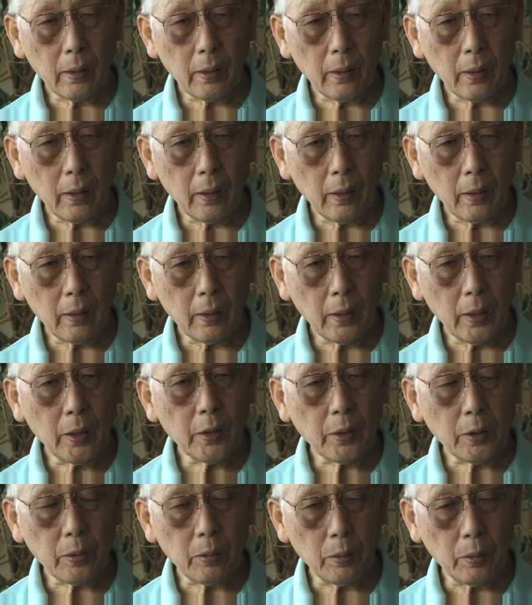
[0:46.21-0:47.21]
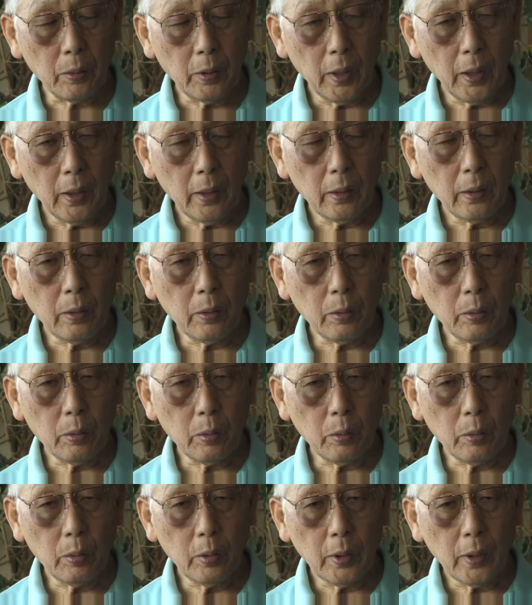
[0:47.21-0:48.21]
uh, issue
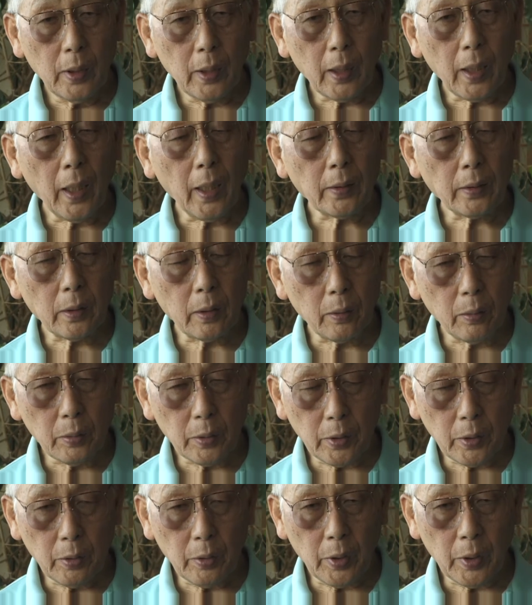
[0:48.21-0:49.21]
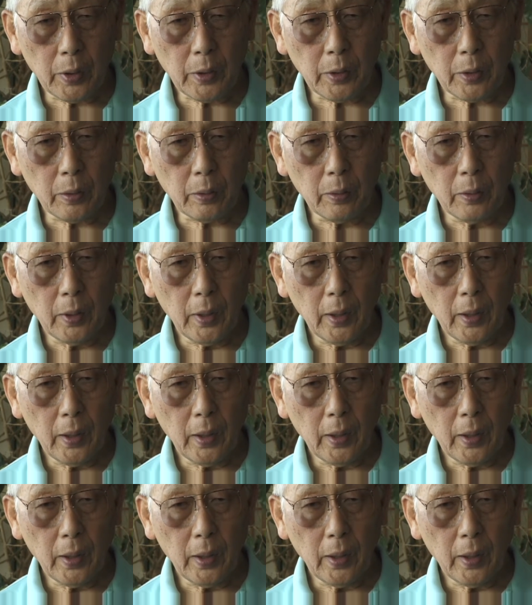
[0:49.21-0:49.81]
to constitutional issue.